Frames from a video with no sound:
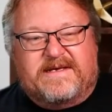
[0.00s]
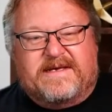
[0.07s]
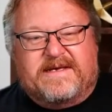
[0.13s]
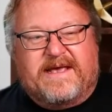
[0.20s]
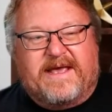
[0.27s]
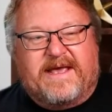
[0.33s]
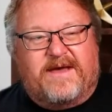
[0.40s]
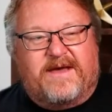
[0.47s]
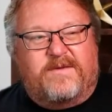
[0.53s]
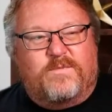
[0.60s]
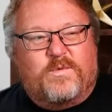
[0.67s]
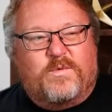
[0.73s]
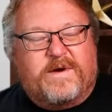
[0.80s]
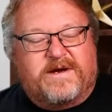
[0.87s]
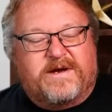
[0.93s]
And
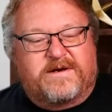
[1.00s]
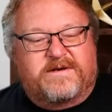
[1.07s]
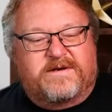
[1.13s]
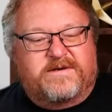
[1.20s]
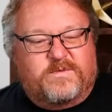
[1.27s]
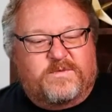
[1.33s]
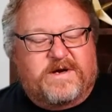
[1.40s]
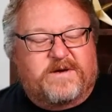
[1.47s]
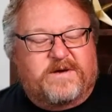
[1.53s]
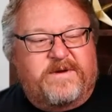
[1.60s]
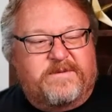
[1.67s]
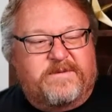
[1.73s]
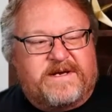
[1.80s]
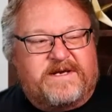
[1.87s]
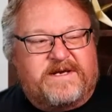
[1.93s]
where we
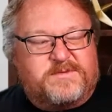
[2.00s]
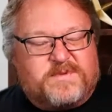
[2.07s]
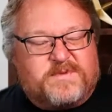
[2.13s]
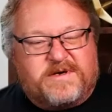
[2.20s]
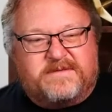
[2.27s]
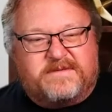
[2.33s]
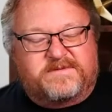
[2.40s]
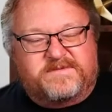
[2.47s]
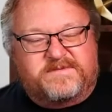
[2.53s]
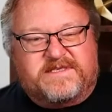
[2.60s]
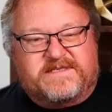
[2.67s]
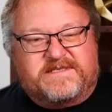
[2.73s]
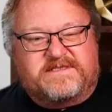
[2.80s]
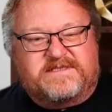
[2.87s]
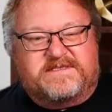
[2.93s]
run into problems
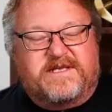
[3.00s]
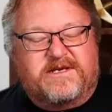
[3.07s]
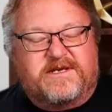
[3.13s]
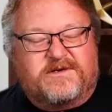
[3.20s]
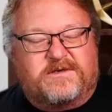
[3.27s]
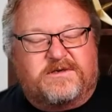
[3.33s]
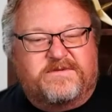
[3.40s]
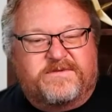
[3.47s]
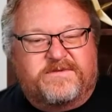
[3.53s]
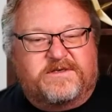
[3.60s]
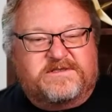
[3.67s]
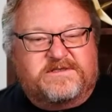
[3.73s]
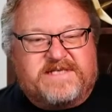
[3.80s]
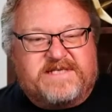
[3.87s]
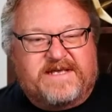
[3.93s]
is that all of
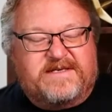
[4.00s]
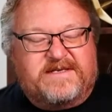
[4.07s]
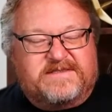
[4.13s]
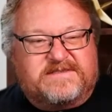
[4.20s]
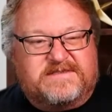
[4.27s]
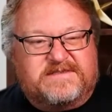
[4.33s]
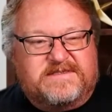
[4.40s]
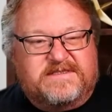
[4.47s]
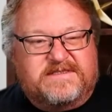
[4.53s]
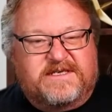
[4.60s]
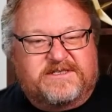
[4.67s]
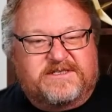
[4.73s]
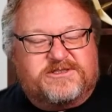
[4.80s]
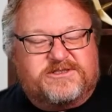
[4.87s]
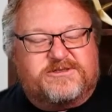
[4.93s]
those tenants
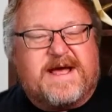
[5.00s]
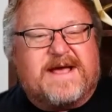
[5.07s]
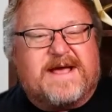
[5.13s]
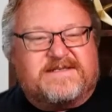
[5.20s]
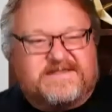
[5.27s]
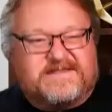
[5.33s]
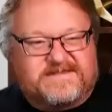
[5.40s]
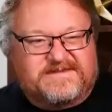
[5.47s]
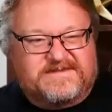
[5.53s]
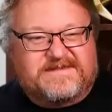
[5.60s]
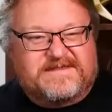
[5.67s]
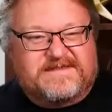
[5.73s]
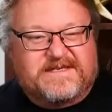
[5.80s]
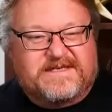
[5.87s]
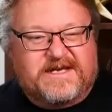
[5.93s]
attract
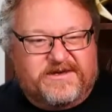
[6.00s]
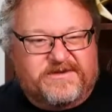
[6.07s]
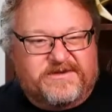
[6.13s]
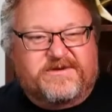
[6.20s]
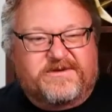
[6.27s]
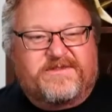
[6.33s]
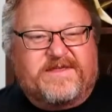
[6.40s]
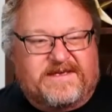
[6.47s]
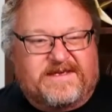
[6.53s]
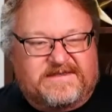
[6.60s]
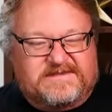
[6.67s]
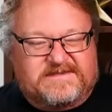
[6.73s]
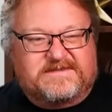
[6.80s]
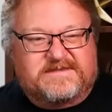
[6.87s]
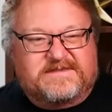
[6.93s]
other
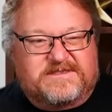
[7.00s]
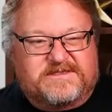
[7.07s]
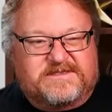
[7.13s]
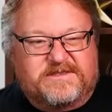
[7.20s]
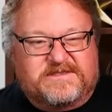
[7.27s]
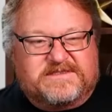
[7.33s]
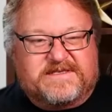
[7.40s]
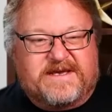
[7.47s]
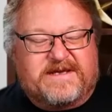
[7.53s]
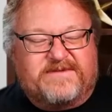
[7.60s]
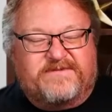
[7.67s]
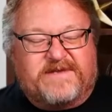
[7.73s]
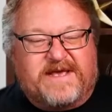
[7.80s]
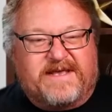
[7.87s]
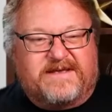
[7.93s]
things. So it's kind of
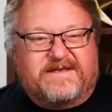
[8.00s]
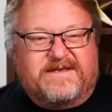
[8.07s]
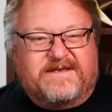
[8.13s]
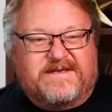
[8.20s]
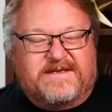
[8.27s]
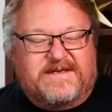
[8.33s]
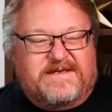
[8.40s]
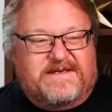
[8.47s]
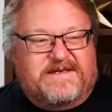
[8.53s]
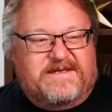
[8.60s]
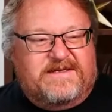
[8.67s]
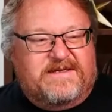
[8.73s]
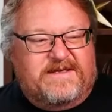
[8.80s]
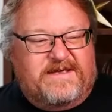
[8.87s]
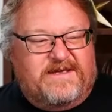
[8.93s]
like
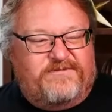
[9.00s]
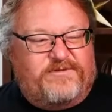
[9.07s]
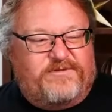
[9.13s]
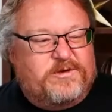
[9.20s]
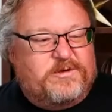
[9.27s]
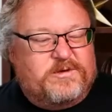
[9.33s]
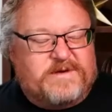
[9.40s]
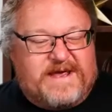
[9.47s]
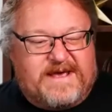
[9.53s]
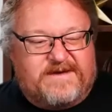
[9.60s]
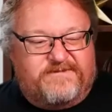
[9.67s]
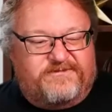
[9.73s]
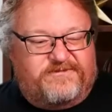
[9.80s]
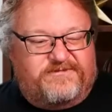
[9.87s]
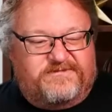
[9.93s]
if you
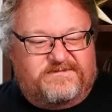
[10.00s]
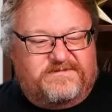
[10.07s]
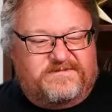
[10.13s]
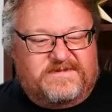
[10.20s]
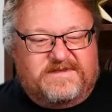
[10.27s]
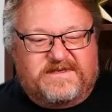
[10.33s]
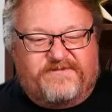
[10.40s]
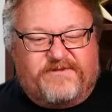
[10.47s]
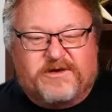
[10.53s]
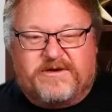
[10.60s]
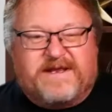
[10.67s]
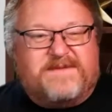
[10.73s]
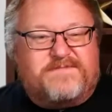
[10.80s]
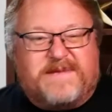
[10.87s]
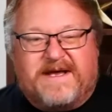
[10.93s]
don't
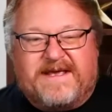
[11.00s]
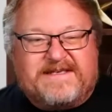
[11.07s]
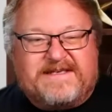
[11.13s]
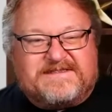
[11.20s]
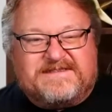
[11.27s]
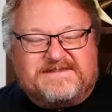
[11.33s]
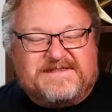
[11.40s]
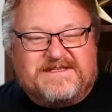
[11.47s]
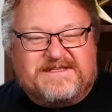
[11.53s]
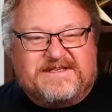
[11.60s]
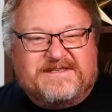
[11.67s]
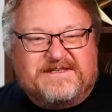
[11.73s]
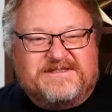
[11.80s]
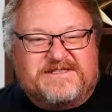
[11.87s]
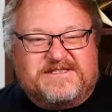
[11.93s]
have mice,
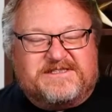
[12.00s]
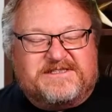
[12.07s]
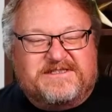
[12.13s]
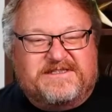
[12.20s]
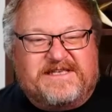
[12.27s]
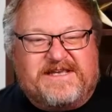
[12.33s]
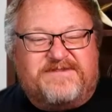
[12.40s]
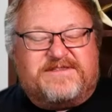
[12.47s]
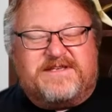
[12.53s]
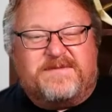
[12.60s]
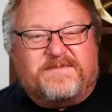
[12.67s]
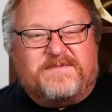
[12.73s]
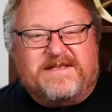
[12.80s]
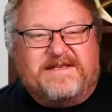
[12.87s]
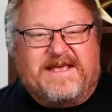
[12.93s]
just leave
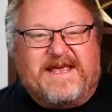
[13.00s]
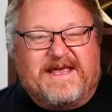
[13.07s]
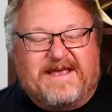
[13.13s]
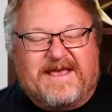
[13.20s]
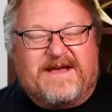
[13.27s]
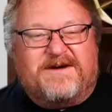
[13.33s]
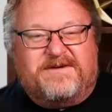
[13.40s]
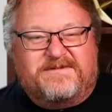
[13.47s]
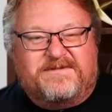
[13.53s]
something laying out